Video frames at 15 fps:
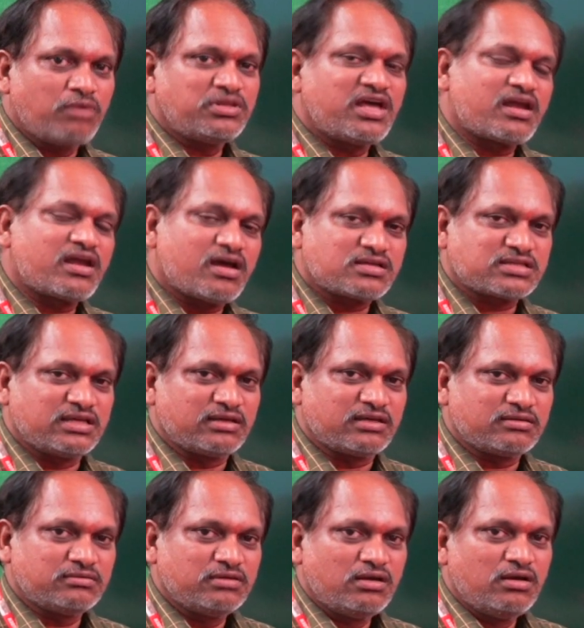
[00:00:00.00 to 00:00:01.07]
they are
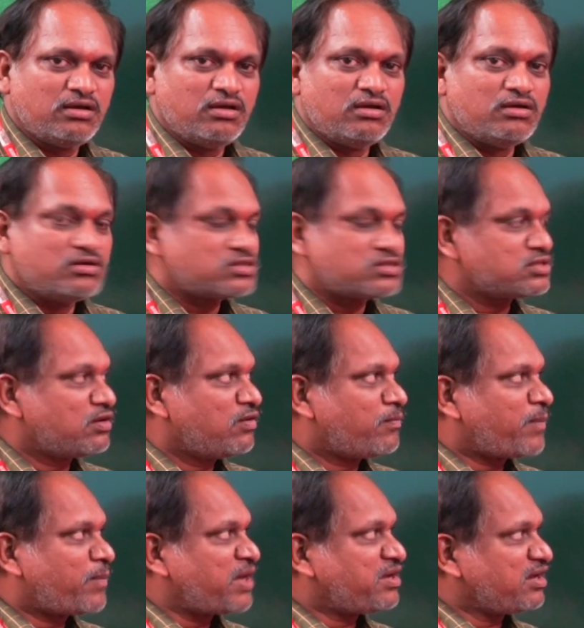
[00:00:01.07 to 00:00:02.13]
asking.
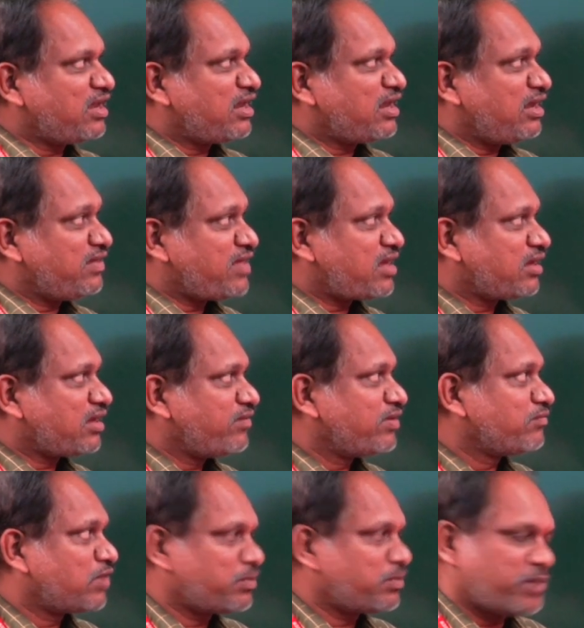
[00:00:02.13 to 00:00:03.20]
So particularly they are
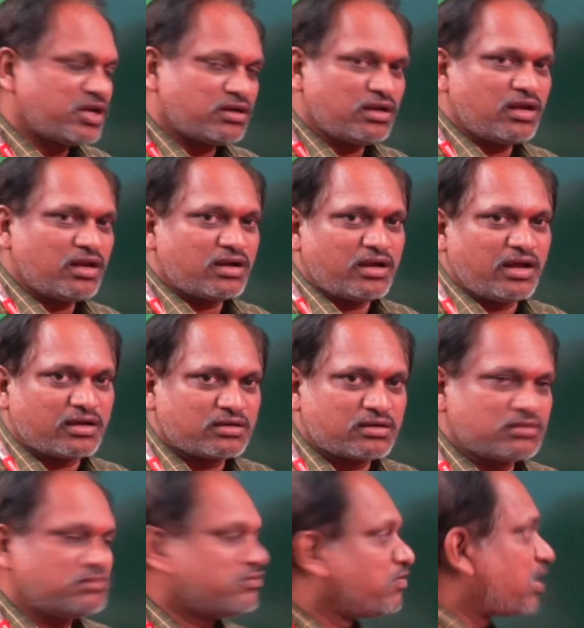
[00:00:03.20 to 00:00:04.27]
given one particular date,
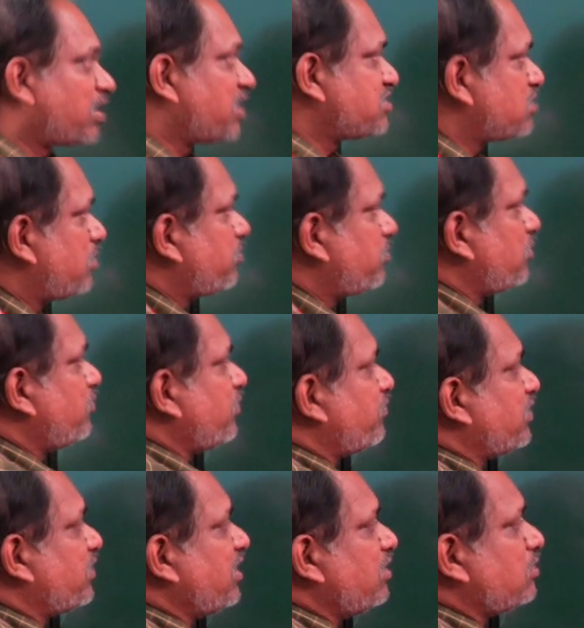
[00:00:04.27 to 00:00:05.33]
for example
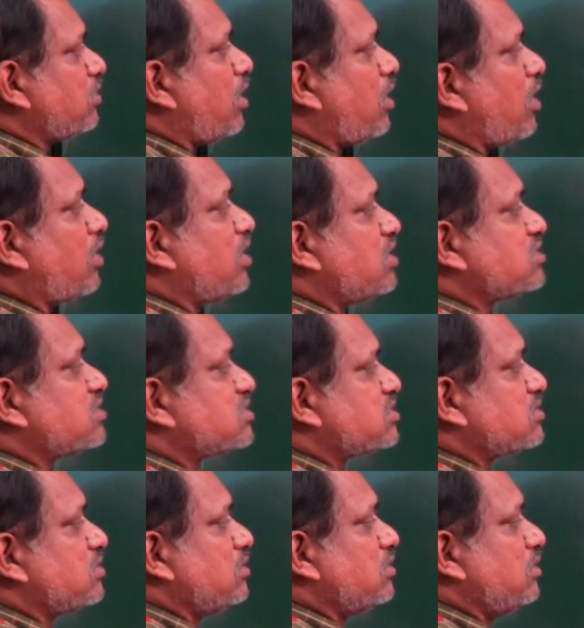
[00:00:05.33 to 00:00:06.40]
15th
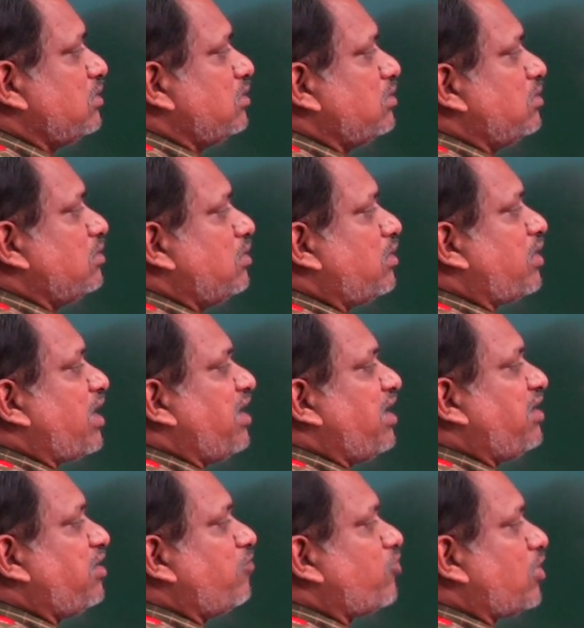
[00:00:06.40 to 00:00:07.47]
August
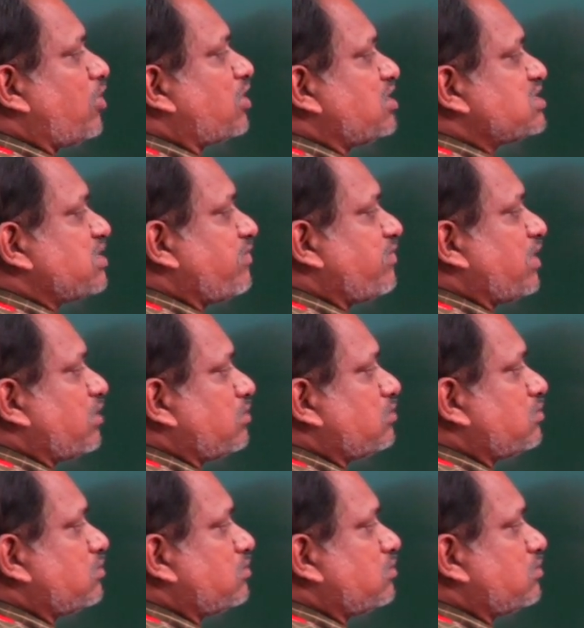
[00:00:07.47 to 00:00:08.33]
1947.